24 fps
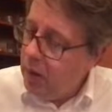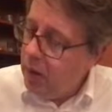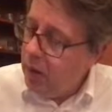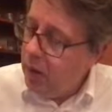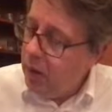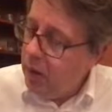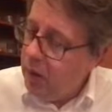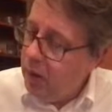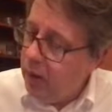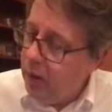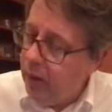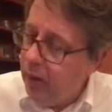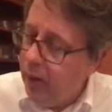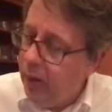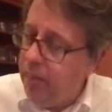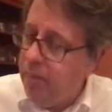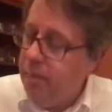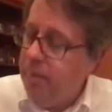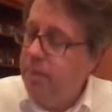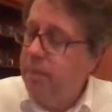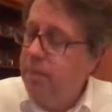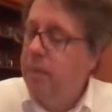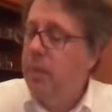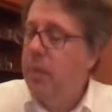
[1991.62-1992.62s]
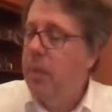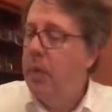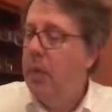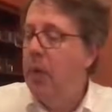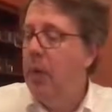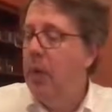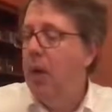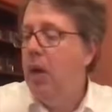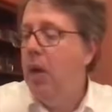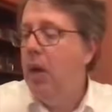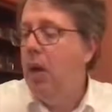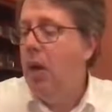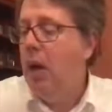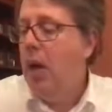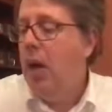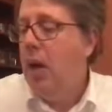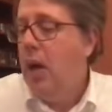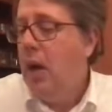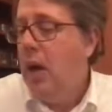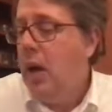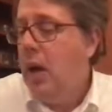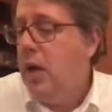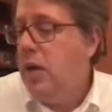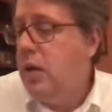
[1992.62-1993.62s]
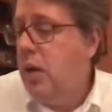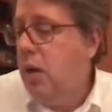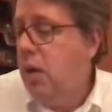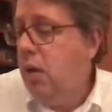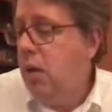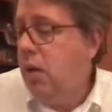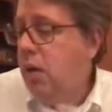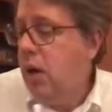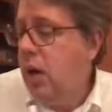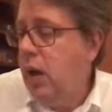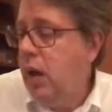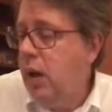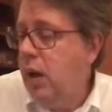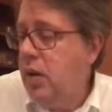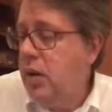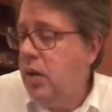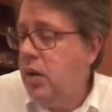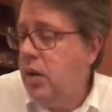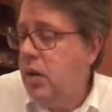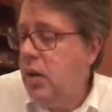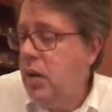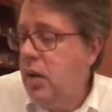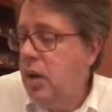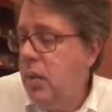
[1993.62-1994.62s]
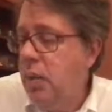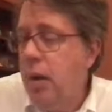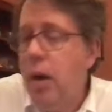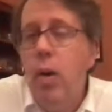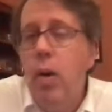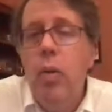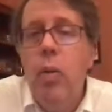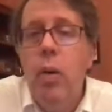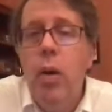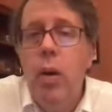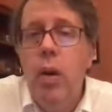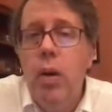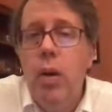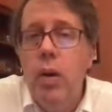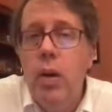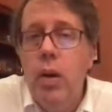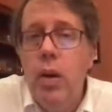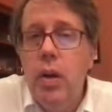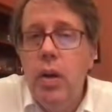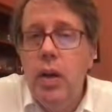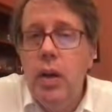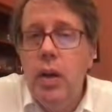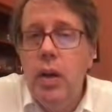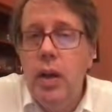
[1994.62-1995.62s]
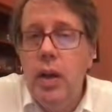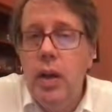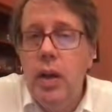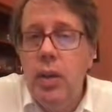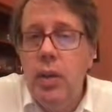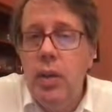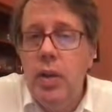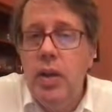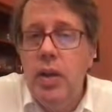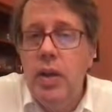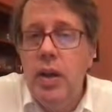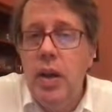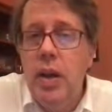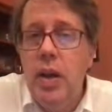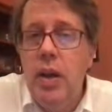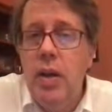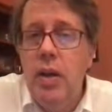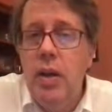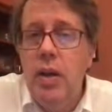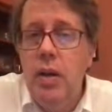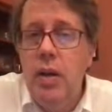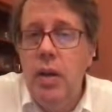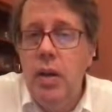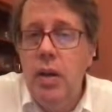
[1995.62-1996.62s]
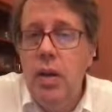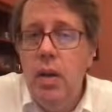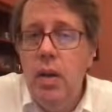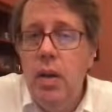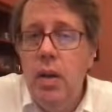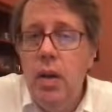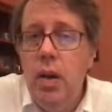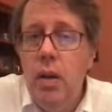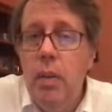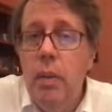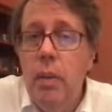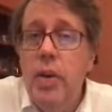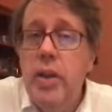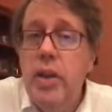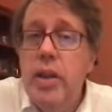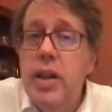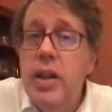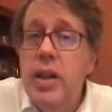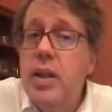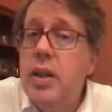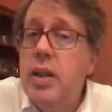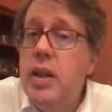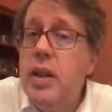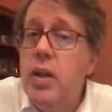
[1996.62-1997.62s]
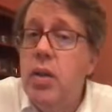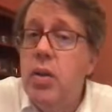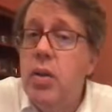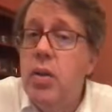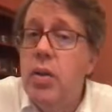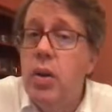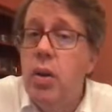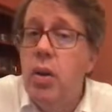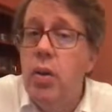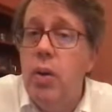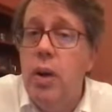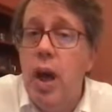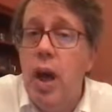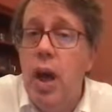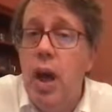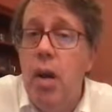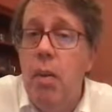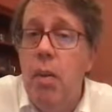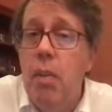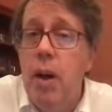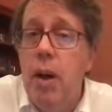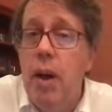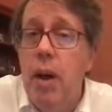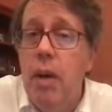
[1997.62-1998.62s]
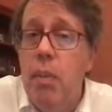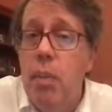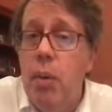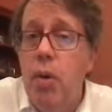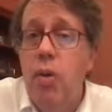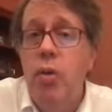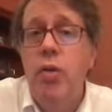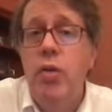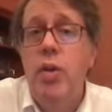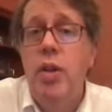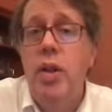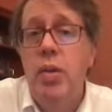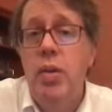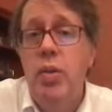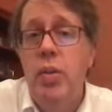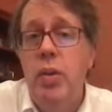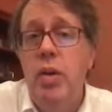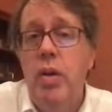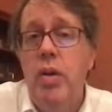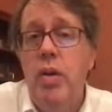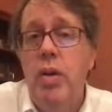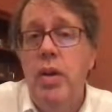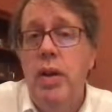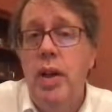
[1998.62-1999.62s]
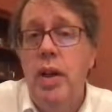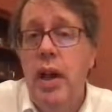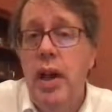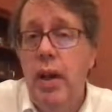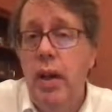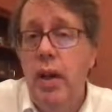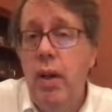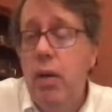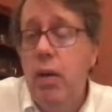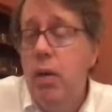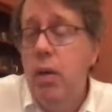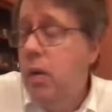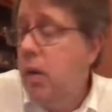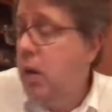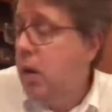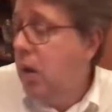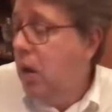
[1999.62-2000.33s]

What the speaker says: Okay. And so I'd like to talk about work that was done almost 60 years ago now by Birch and Swinnerton Dyer.